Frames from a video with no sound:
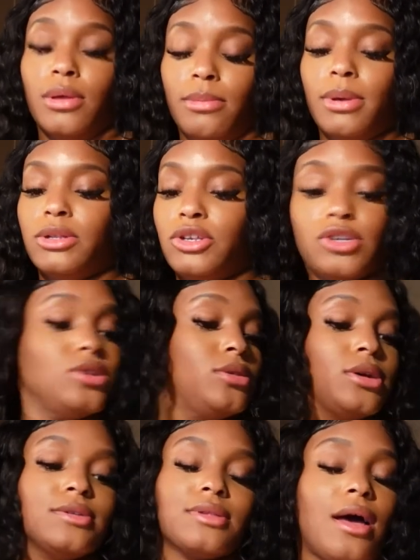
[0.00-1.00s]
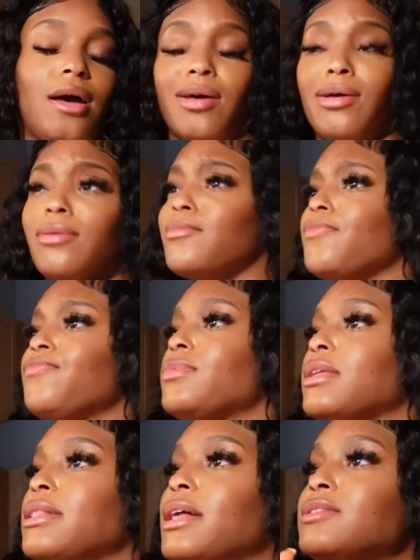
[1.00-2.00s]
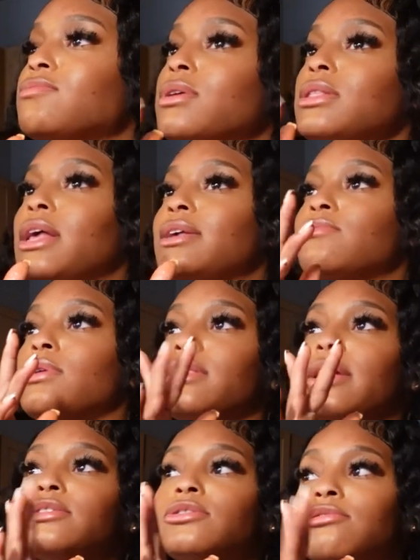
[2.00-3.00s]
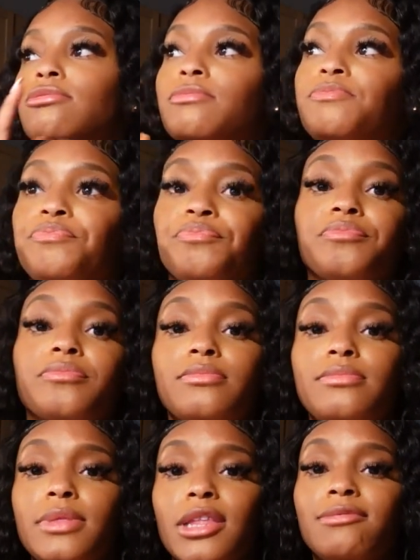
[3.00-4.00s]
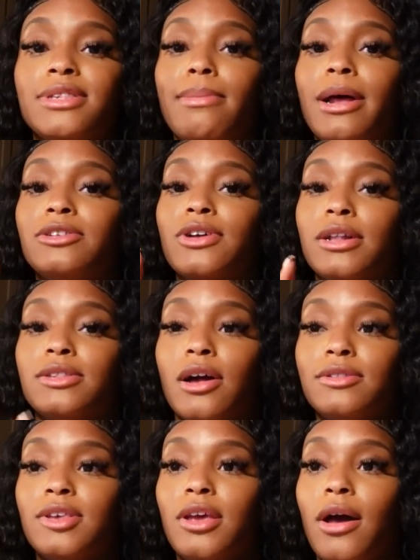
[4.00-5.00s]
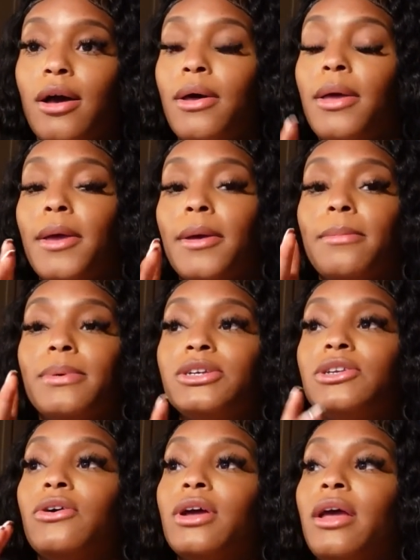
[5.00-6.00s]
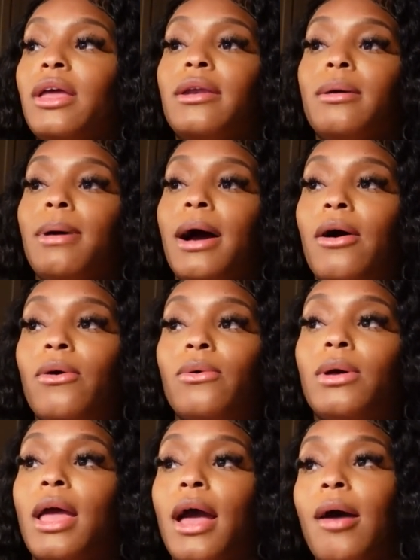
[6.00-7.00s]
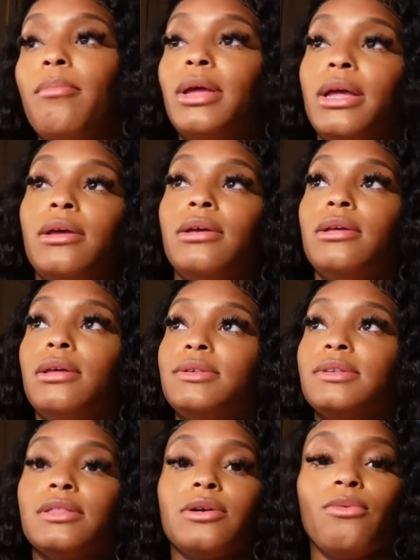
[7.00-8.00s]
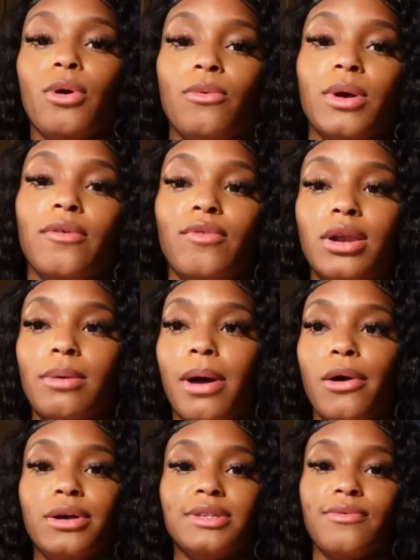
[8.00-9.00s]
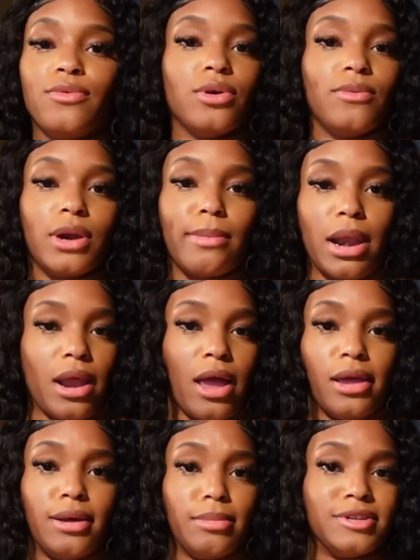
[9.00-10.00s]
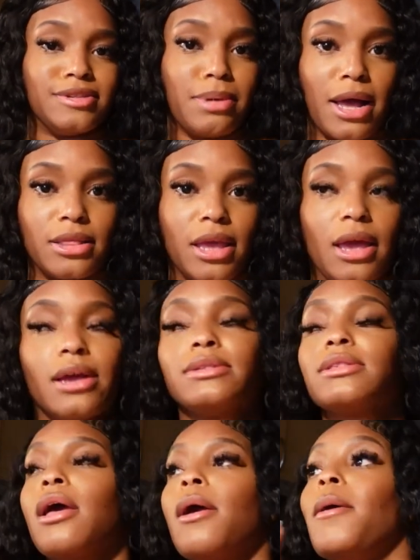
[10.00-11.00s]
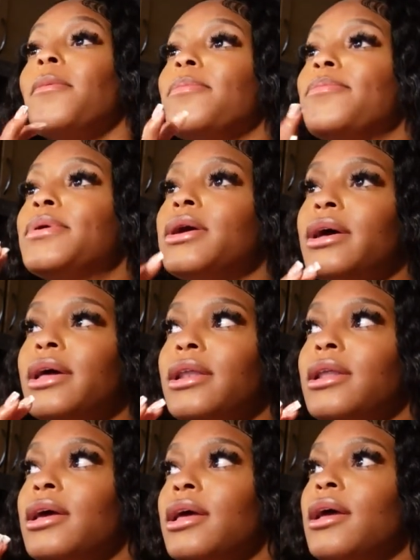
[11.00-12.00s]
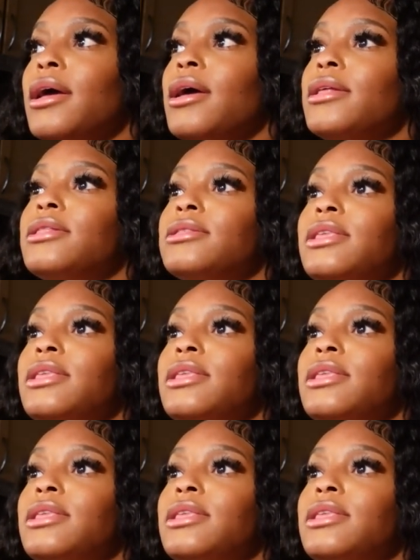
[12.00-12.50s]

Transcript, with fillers: bitch. Cause I, uh, uh-uh. that's one, that's one thing too. If somebody trying to talk to y'all Bitch, don't give your number out. I mean, it's nothing wrong with giving your number out because if you don't want nobody to have your number, just block theirs. But the